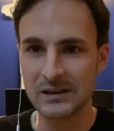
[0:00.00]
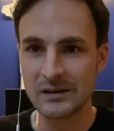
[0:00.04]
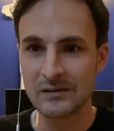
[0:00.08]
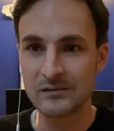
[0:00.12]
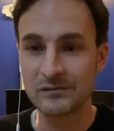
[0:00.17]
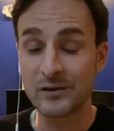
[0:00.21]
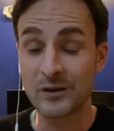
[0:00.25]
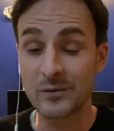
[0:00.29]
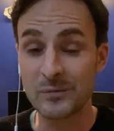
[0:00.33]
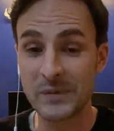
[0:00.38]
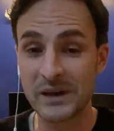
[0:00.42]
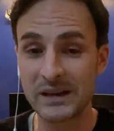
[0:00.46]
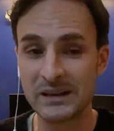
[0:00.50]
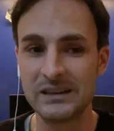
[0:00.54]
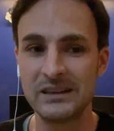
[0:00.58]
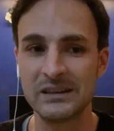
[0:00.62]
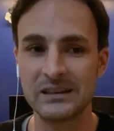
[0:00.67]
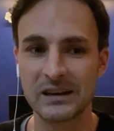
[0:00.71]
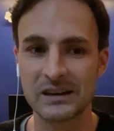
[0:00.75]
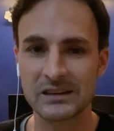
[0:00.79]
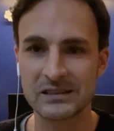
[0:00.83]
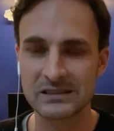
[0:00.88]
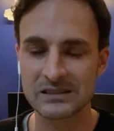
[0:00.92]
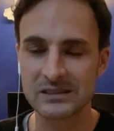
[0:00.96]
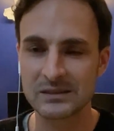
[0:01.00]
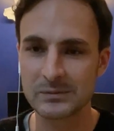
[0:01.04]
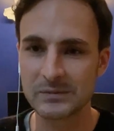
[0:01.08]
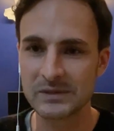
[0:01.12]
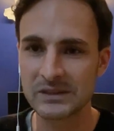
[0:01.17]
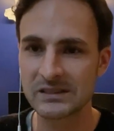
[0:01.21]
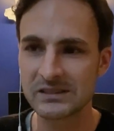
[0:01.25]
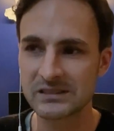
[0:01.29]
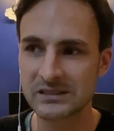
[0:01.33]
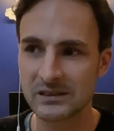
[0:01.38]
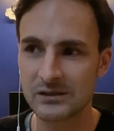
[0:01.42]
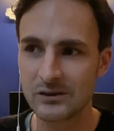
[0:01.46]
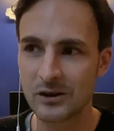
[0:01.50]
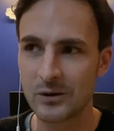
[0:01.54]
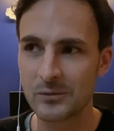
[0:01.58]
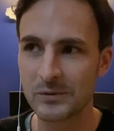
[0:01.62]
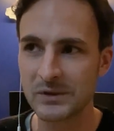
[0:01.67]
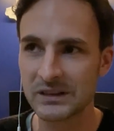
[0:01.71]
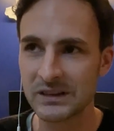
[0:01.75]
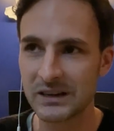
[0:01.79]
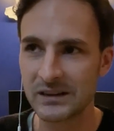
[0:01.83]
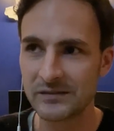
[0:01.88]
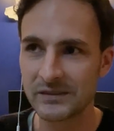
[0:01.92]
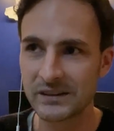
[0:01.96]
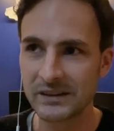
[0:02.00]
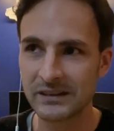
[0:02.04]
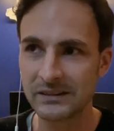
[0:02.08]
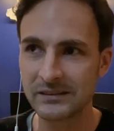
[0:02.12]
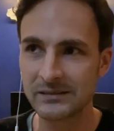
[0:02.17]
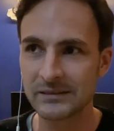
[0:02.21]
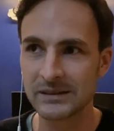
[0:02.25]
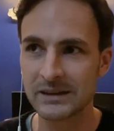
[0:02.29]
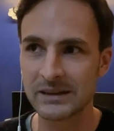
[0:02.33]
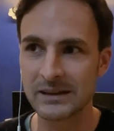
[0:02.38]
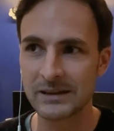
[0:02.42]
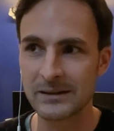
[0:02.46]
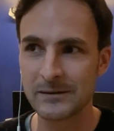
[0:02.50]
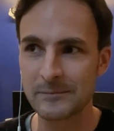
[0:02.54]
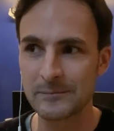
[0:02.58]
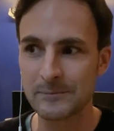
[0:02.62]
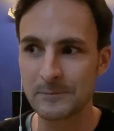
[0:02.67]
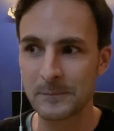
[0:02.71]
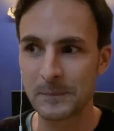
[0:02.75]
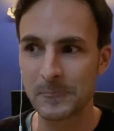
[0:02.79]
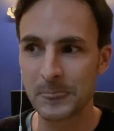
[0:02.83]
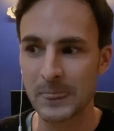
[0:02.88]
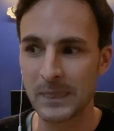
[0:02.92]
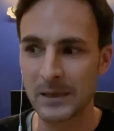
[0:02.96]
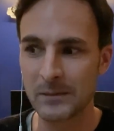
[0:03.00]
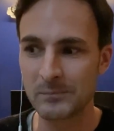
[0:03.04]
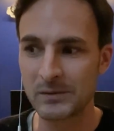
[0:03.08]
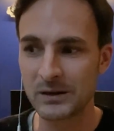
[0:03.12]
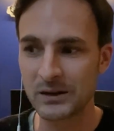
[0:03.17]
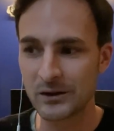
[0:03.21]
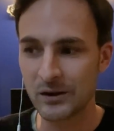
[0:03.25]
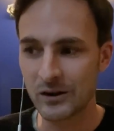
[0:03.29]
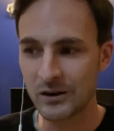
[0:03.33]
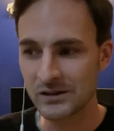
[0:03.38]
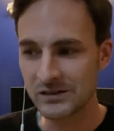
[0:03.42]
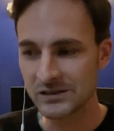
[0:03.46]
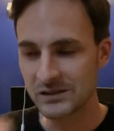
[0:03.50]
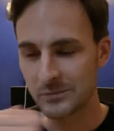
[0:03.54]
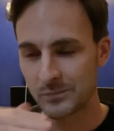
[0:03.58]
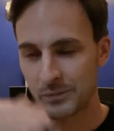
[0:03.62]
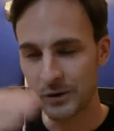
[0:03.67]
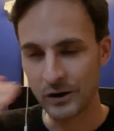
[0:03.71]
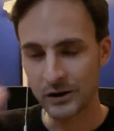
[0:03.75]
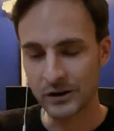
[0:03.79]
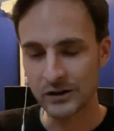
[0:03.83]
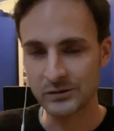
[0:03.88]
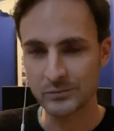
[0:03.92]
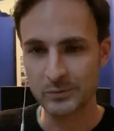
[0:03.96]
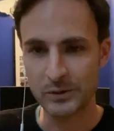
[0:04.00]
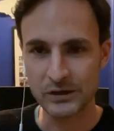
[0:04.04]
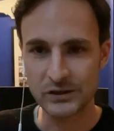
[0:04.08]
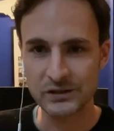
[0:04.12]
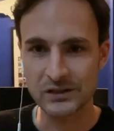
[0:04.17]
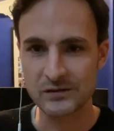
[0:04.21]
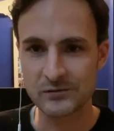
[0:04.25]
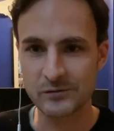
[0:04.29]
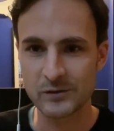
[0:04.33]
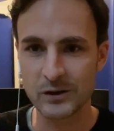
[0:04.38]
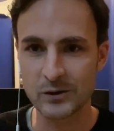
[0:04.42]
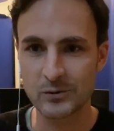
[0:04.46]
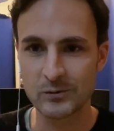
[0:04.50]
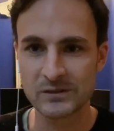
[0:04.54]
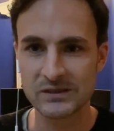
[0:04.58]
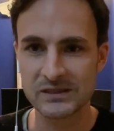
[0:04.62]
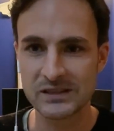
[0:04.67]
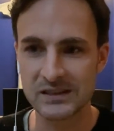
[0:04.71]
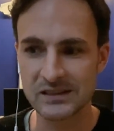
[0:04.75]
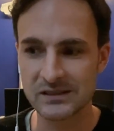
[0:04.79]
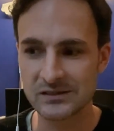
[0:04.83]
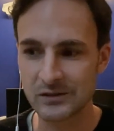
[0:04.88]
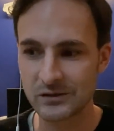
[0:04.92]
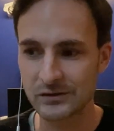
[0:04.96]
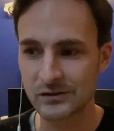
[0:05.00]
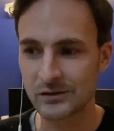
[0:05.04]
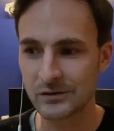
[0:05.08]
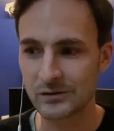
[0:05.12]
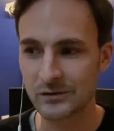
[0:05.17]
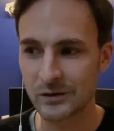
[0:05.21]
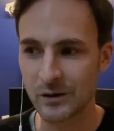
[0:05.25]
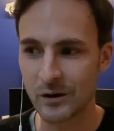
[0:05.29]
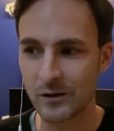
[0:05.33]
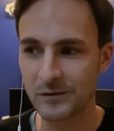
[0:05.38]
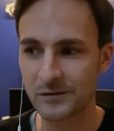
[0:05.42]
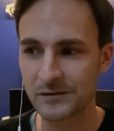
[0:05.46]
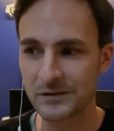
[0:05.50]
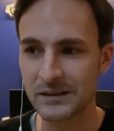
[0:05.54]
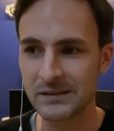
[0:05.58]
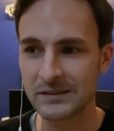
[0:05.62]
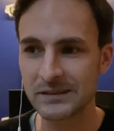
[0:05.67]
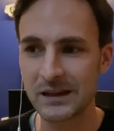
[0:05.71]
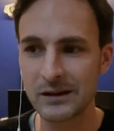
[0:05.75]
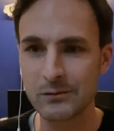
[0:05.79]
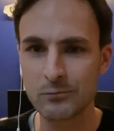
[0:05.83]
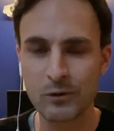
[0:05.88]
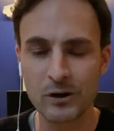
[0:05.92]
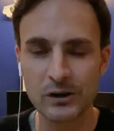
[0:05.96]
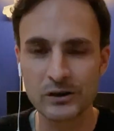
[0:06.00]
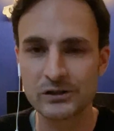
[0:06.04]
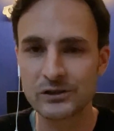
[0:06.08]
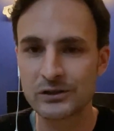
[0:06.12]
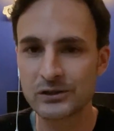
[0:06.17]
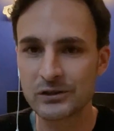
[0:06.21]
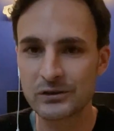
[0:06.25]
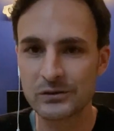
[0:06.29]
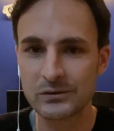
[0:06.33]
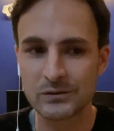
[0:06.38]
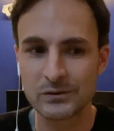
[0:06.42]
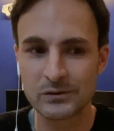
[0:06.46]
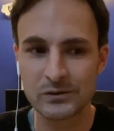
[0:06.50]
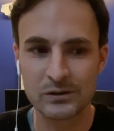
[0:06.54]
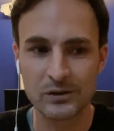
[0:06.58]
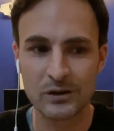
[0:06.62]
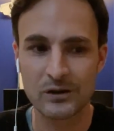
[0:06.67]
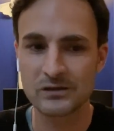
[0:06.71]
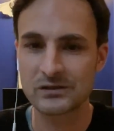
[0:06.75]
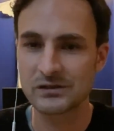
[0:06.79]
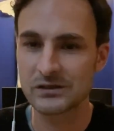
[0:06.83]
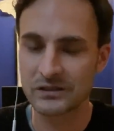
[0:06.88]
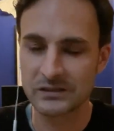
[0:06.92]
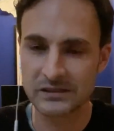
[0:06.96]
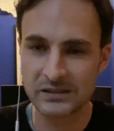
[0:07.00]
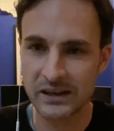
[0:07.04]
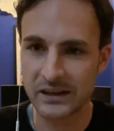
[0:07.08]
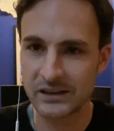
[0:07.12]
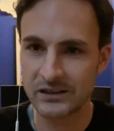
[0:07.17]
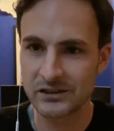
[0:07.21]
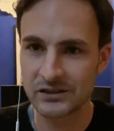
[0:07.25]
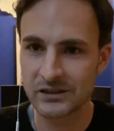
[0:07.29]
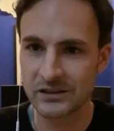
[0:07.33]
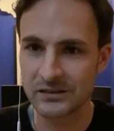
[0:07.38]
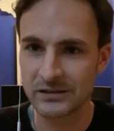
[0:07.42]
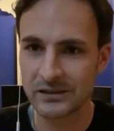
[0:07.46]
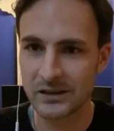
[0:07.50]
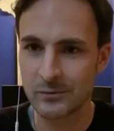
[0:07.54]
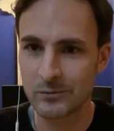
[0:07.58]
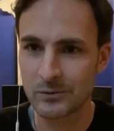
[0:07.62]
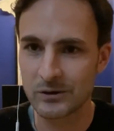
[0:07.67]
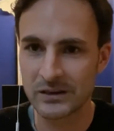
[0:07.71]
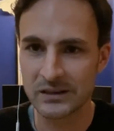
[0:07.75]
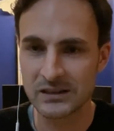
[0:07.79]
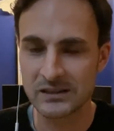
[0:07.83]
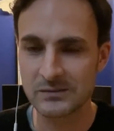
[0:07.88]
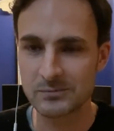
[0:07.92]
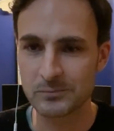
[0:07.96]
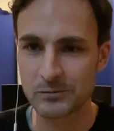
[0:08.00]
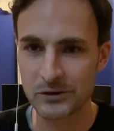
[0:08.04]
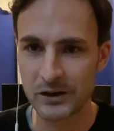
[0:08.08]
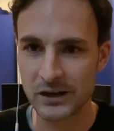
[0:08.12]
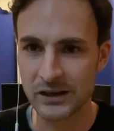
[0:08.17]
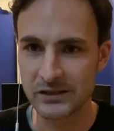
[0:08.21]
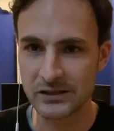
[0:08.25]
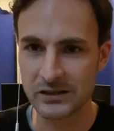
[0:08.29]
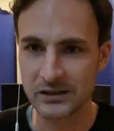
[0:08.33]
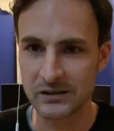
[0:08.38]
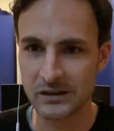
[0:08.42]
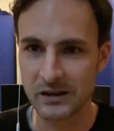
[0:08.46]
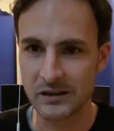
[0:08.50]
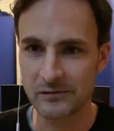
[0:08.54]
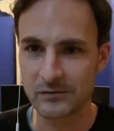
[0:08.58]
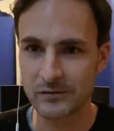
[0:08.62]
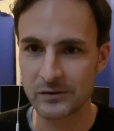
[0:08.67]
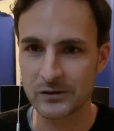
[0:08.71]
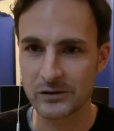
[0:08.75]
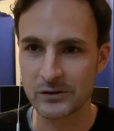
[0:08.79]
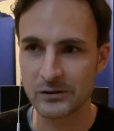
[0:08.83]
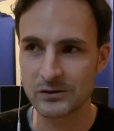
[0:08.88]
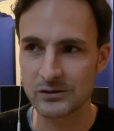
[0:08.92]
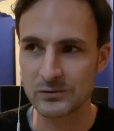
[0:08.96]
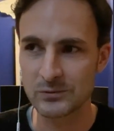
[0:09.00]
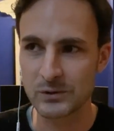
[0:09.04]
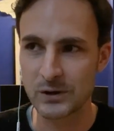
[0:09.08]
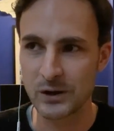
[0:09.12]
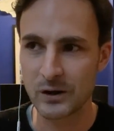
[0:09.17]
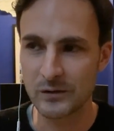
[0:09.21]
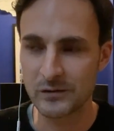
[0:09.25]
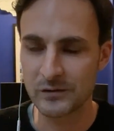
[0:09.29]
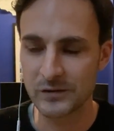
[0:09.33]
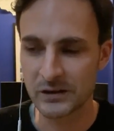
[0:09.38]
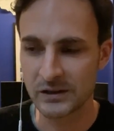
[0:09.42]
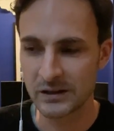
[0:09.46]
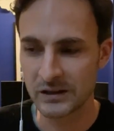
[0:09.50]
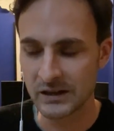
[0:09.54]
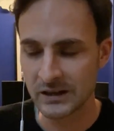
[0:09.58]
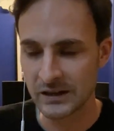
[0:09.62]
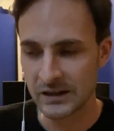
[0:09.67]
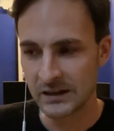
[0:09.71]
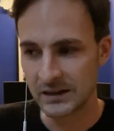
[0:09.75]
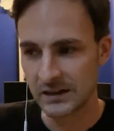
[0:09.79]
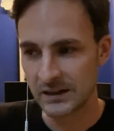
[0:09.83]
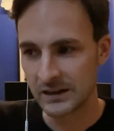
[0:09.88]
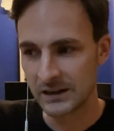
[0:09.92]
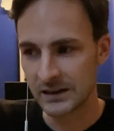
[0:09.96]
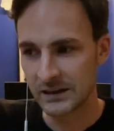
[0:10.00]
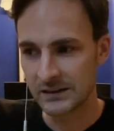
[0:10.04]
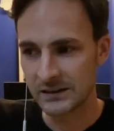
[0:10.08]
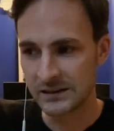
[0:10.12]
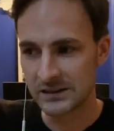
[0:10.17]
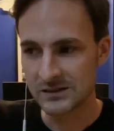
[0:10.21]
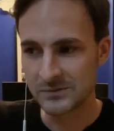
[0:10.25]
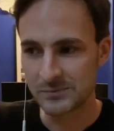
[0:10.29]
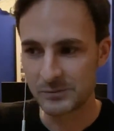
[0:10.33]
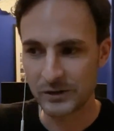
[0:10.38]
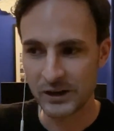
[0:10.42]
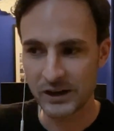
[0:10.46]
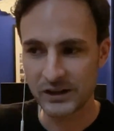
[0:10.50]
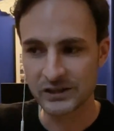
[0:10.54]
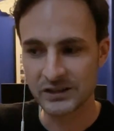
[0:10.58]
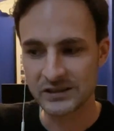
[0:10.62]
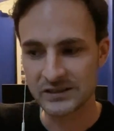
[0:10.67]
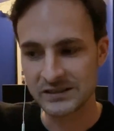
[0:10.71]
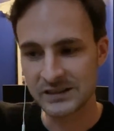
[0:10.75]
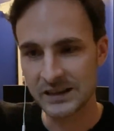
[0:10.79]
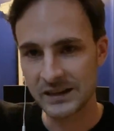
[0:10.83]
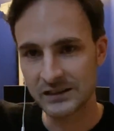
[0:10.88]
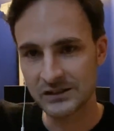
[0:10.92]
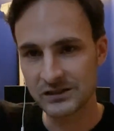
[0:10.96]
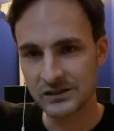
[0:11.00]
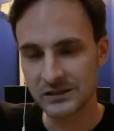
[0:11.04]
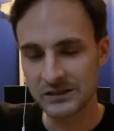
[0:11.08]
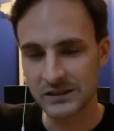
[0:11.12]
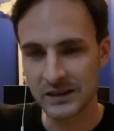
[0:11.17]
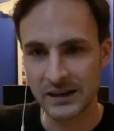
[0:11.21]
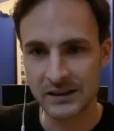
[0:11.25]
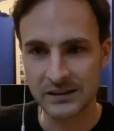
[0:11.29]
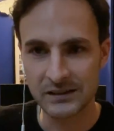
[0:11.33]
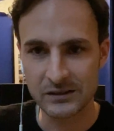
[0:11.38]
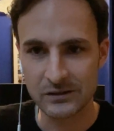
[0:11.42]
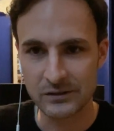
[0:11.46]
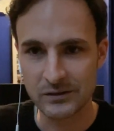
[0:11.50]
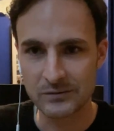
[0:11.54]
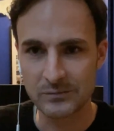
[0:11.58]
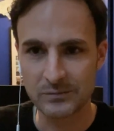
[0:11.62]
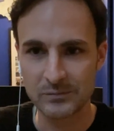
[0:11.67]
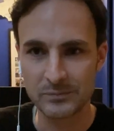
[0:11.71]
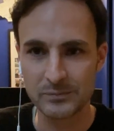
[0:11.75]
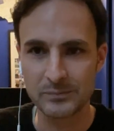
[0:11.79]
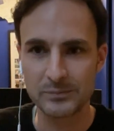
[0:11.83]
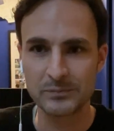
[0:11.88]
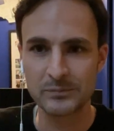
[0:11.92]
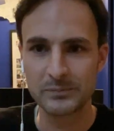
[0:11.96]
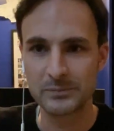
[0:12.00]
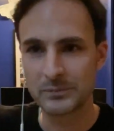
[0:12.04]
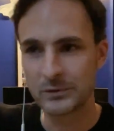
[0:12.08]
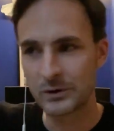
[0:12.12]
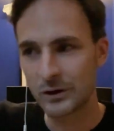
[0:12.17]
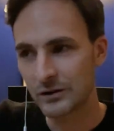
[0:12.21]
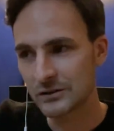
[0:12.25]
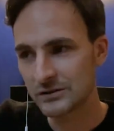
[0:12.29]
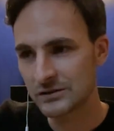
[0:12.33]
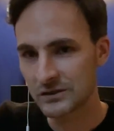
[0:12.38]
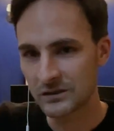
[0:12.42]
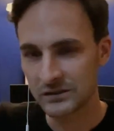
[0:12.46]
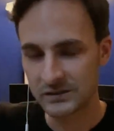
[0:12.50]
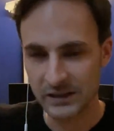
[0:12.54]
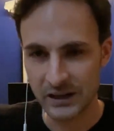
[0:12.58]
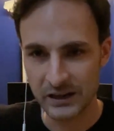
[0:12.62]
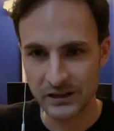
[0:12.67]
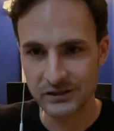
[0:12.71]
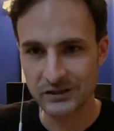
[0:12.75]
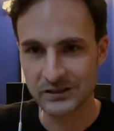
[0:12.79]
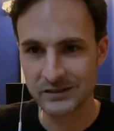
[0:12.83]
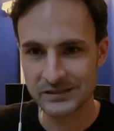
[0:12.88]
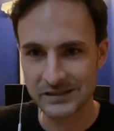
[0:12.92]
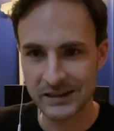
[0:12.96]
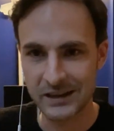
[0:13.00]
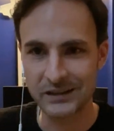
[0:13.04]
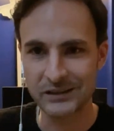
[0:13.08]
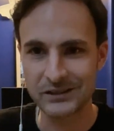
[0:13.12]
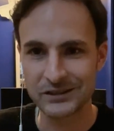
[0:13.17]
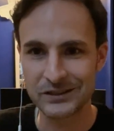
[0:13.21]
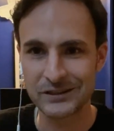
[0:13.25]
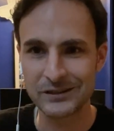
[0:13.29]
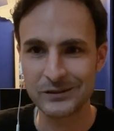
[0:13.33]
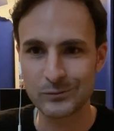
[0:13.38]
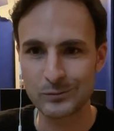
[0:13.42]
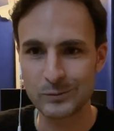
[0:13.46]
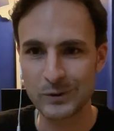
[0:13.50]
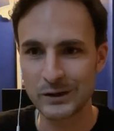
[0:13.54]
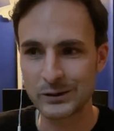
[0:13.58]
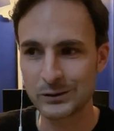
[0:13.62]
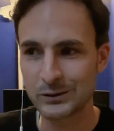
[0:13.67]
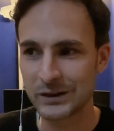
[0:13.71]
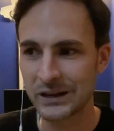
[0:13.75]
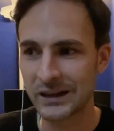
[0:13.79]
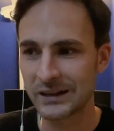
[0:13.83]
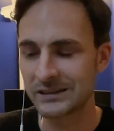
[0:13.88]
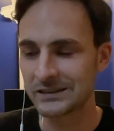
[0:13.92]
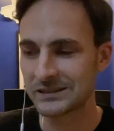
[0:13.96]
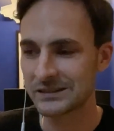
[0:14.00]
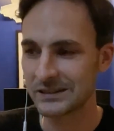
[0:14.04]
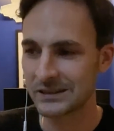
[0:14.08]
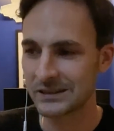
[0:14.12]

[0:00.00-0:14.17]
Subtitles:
For many customers in home and living, because the purchase frequency is not that often, they want consultation, they want inspiration. And for those, we offer an inspiration section and a consultation section where you get